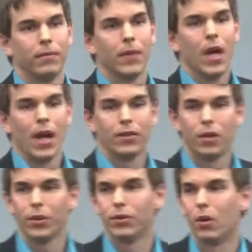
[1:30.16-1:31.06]
And so
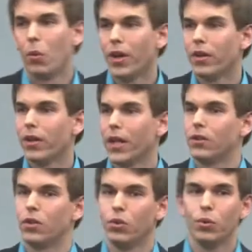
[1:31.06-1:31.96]
it's no wonder that
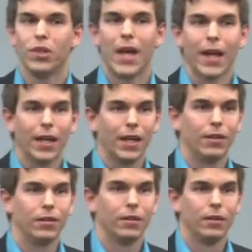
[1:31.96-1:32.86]
two
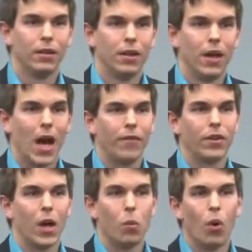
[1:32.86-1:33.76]
decades after
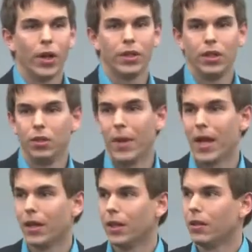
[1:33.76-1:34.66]
that warning to
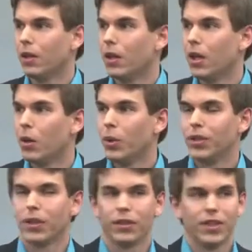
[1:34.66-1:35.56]
humanity, we
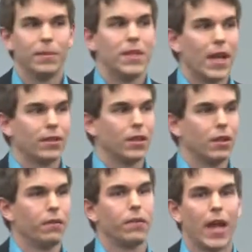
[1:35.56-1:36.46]
still seem destined
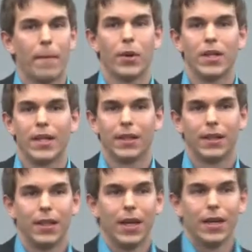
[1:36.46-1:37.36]
for that predicted
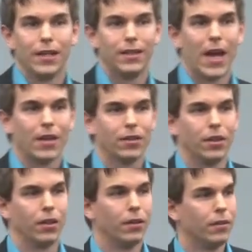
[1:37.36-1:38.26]
disaster.
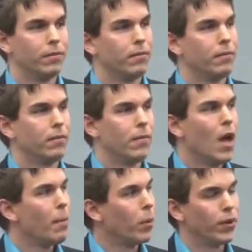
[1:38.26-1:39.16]

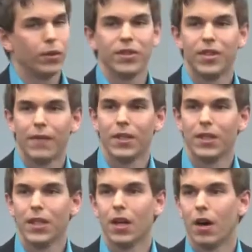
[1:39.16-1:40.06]
But what those
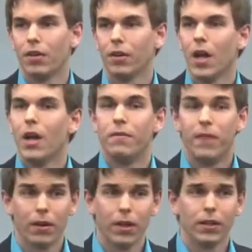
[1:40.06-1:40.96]
1,700
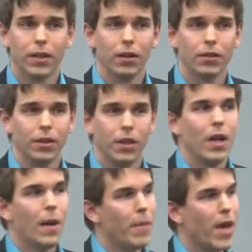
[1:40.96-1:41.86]
very intelligent
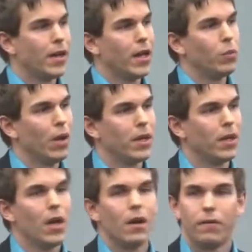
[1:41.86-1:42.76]
men and women
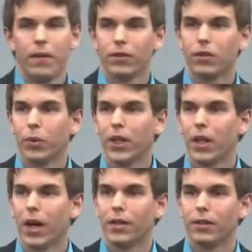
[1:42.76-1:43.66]
fail to
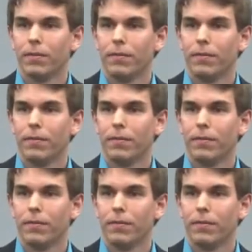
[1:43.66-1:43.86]
realize